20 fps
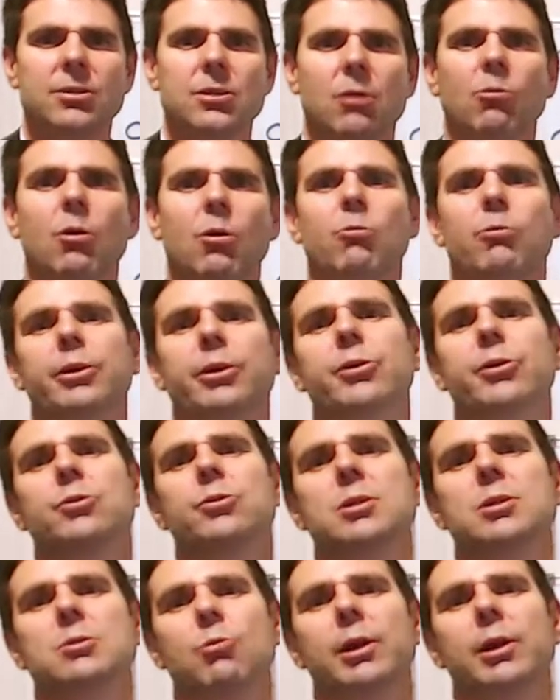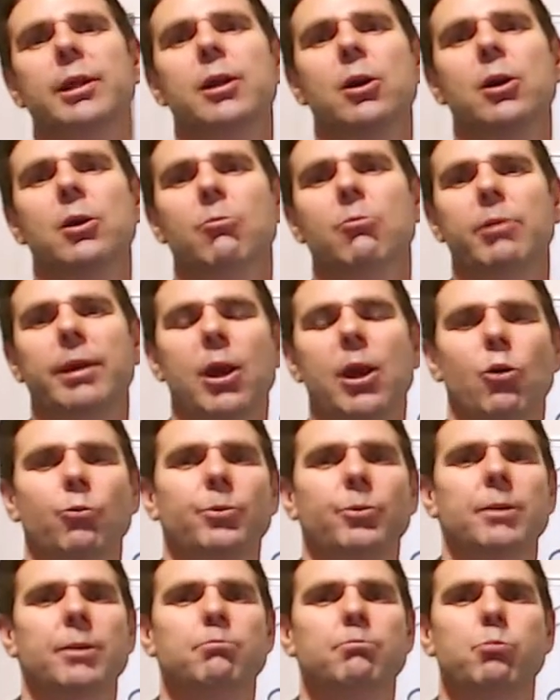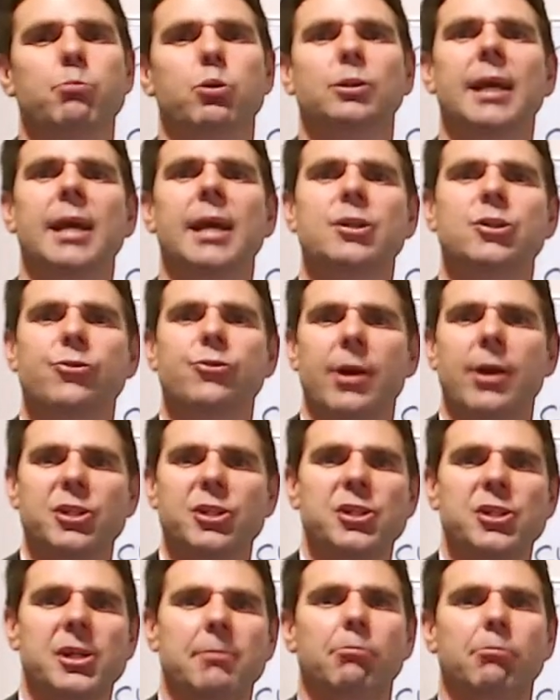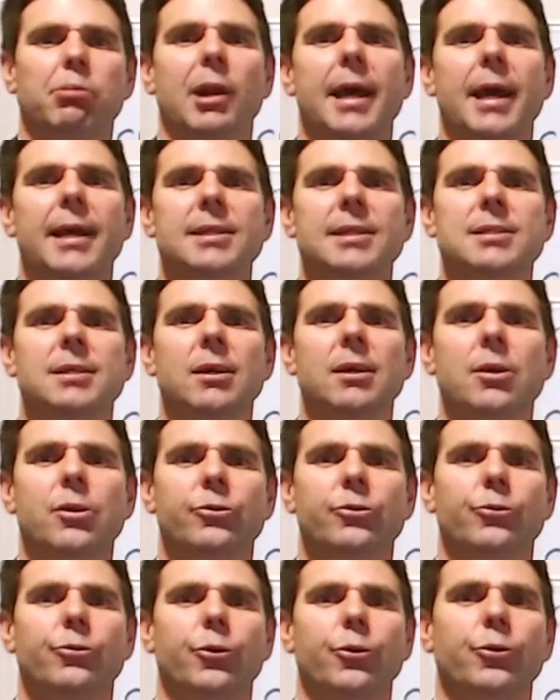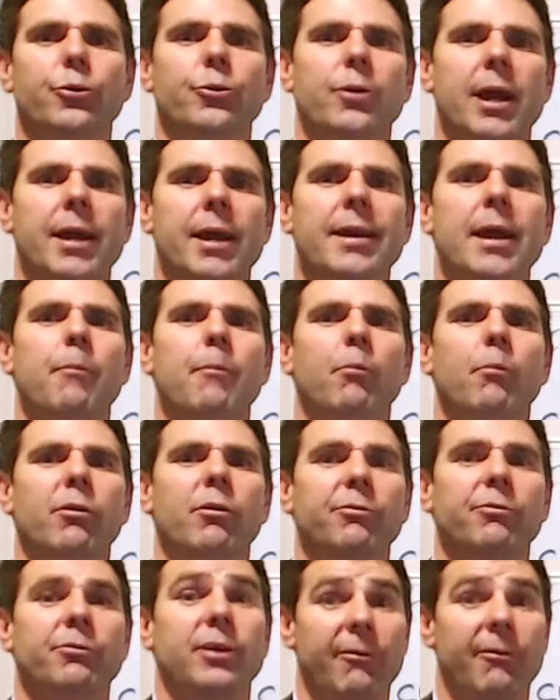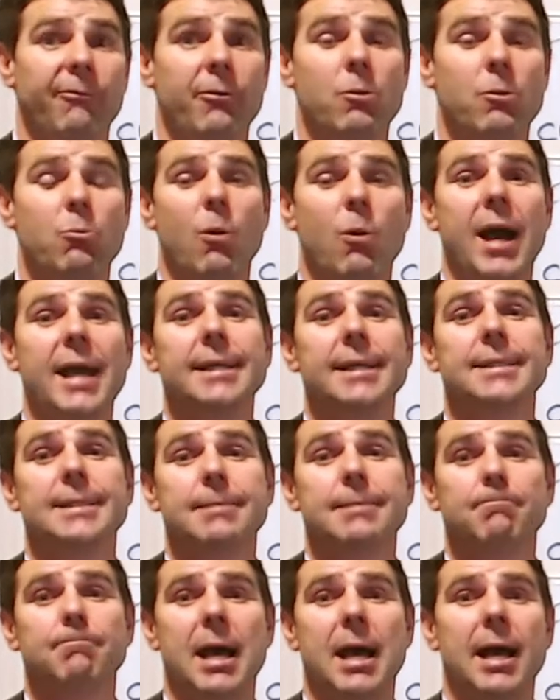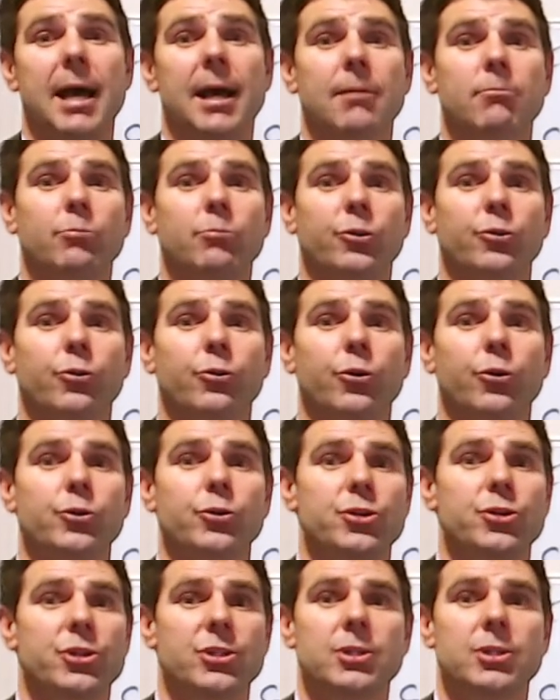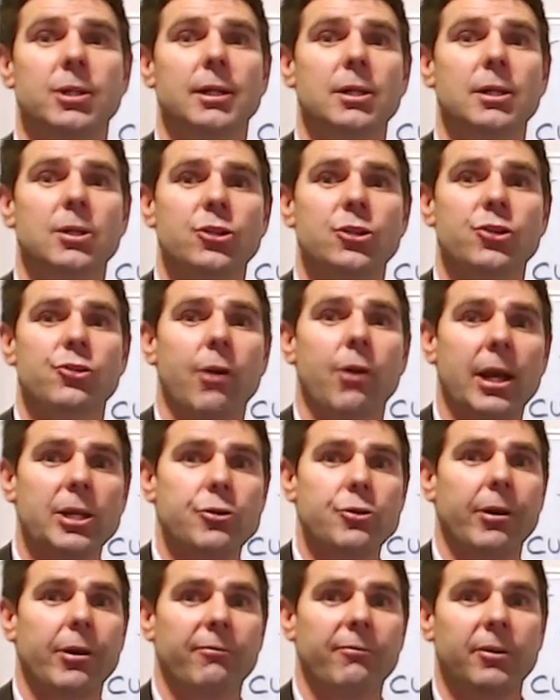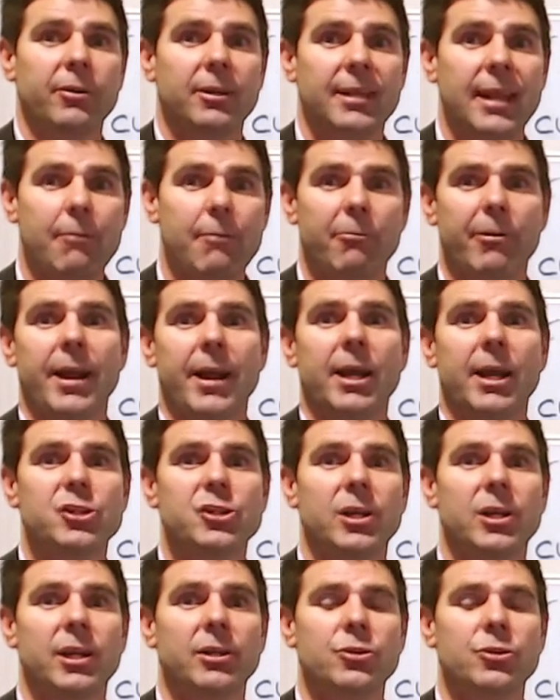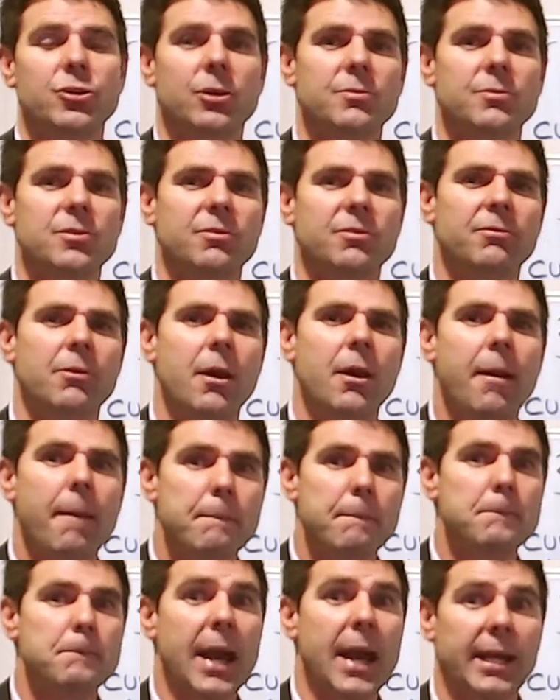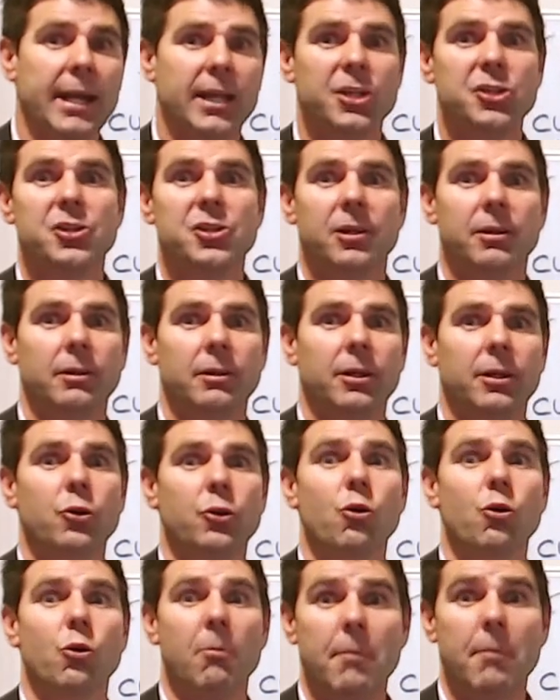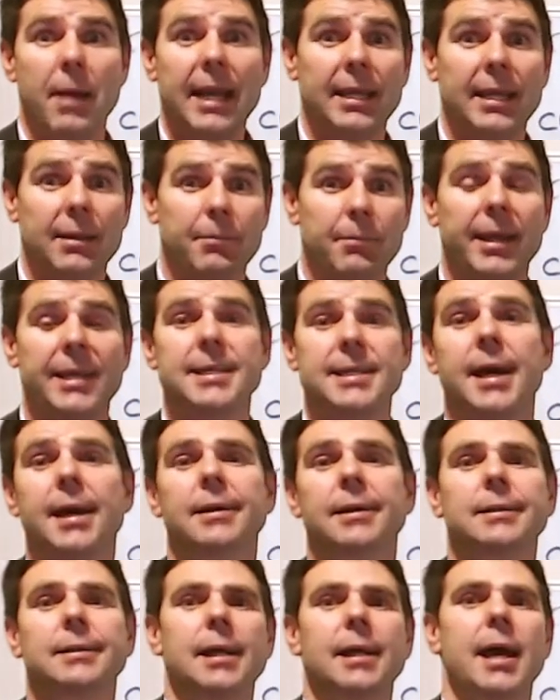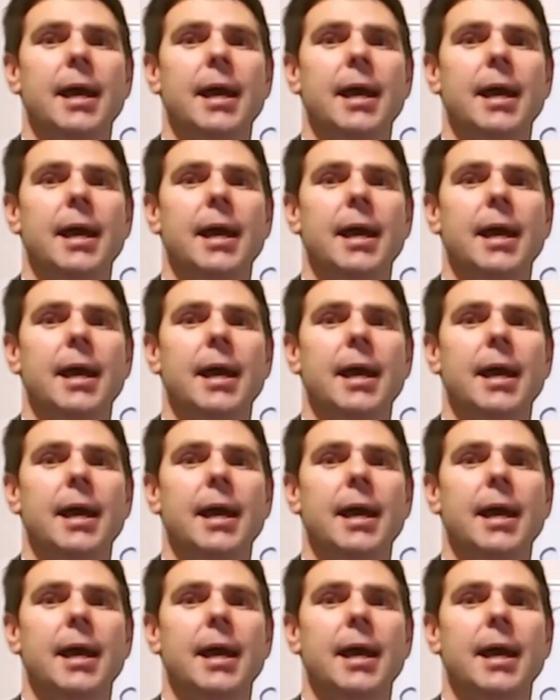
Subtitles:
So what we do is we help them put that strategy in place through a number of different ways, through just structuring for debt reduction in terms of managing your money better,